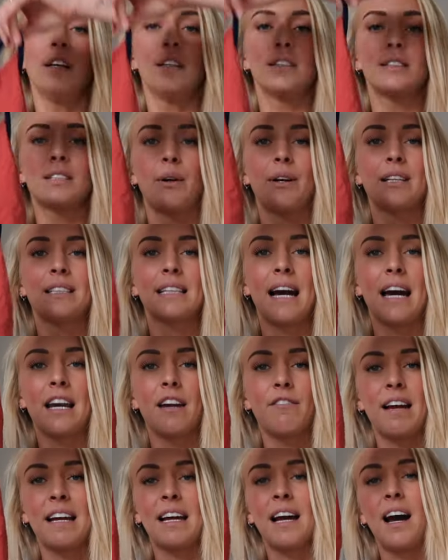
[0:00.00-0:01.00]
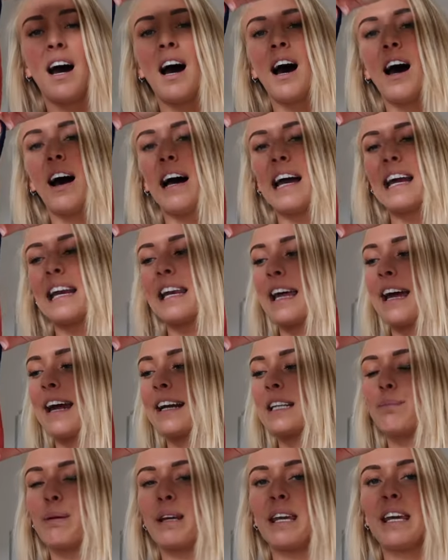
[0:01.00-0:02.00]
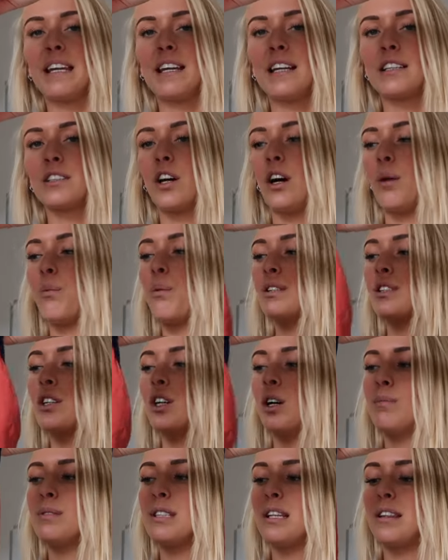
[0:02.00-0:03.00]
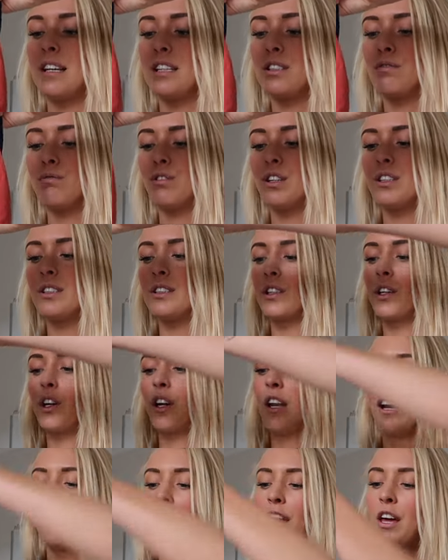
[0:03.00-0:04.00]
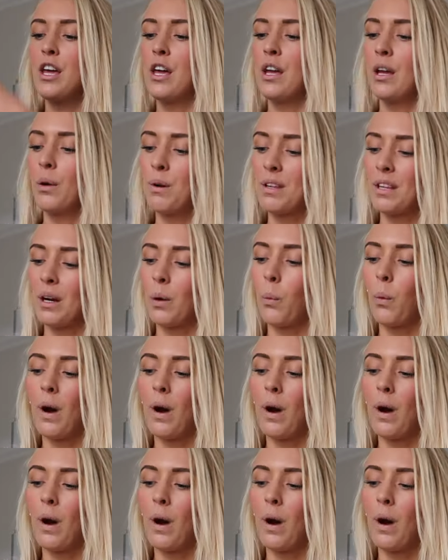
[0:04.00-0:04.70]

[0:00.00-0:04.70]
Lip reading: So it's kind of like a high necked bikini top, which comes in this rust color with a